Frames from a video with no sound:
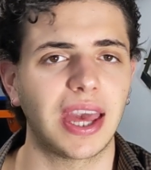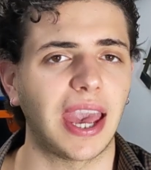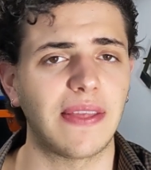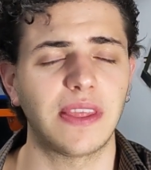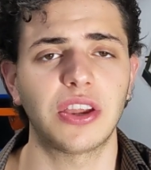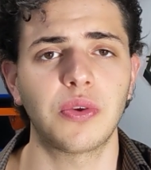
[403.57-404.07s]

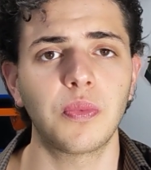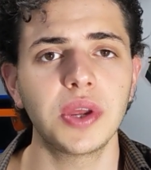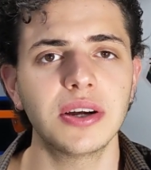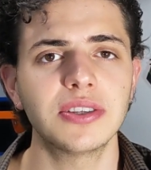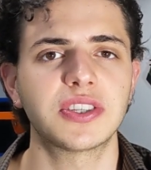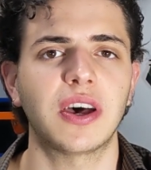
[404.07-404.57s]
and then in
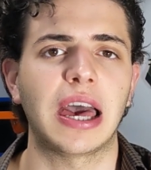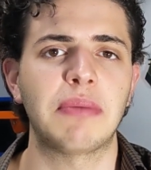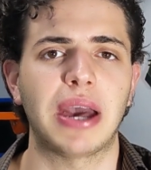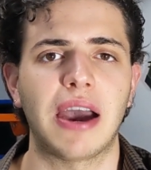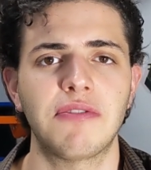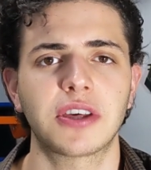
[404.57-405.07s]
real time
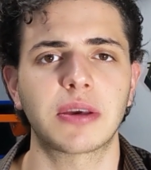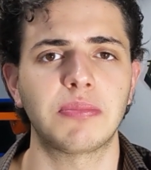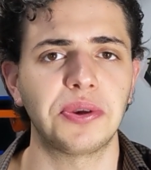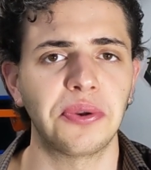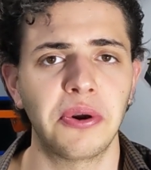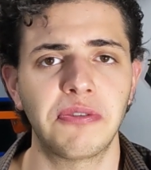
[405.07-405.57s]
have the
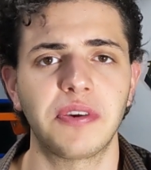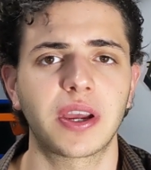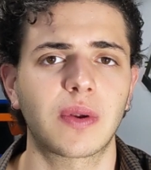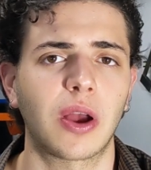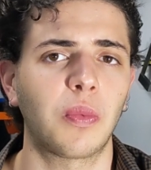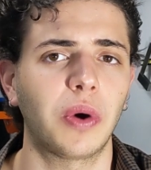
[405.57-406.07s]
computer
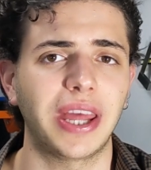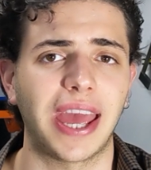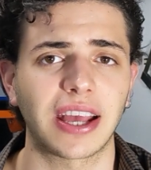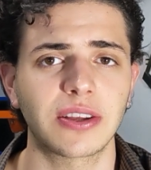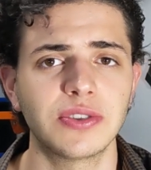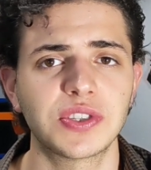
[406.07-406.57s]
figure out what
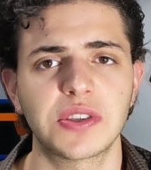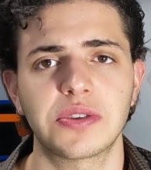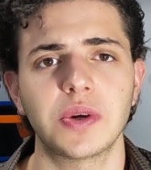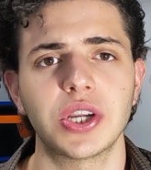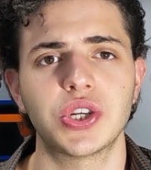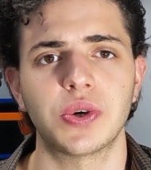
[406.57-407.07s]
angles the
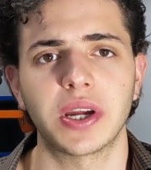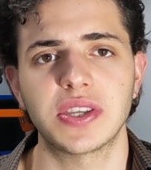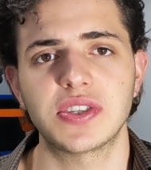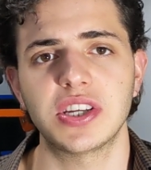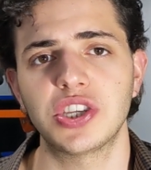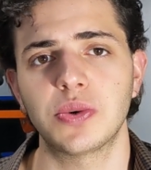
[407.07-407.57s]
three
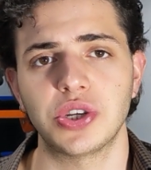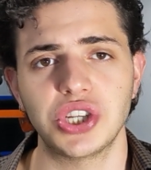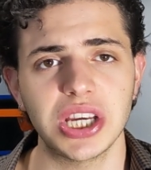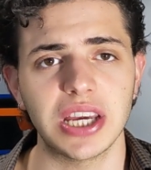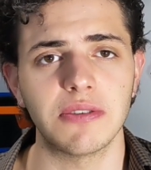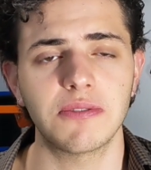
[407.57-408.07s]
joints need to
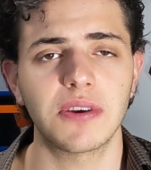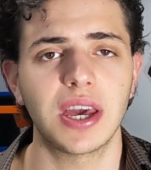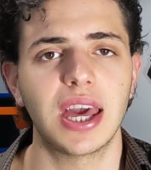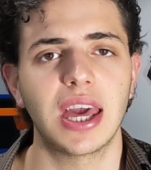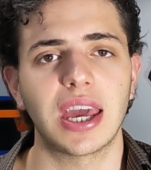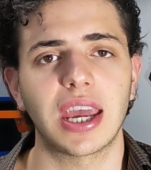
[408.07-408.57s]
achieve
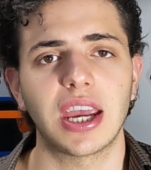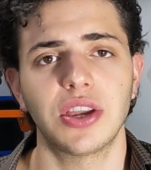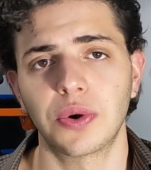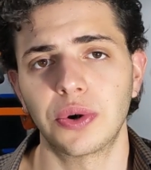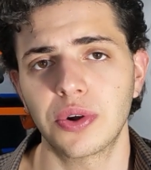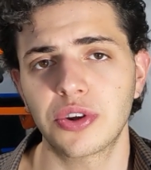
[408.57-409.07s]
in
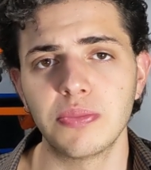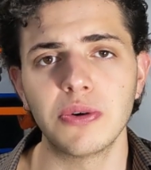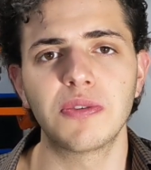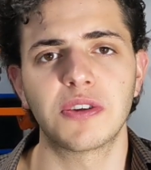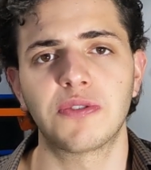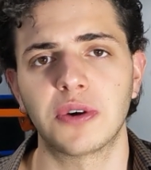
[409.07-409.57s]
order to
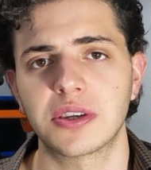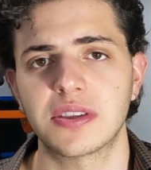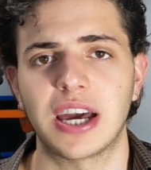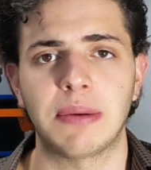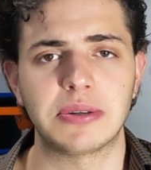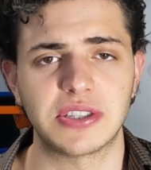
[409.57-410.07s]
move the foot to
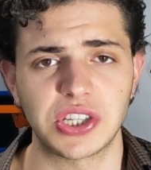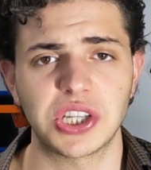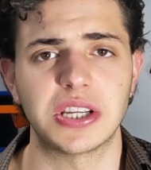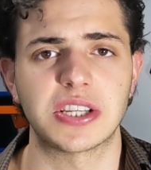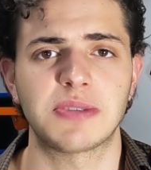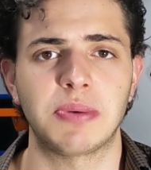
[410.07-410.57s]
that
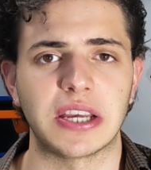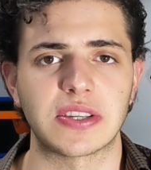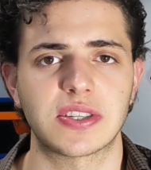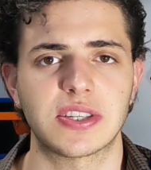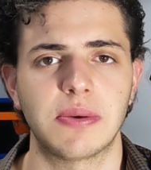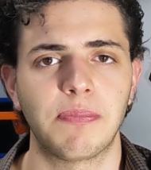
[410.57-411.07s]
position in
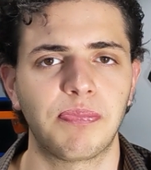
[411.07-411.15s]
space.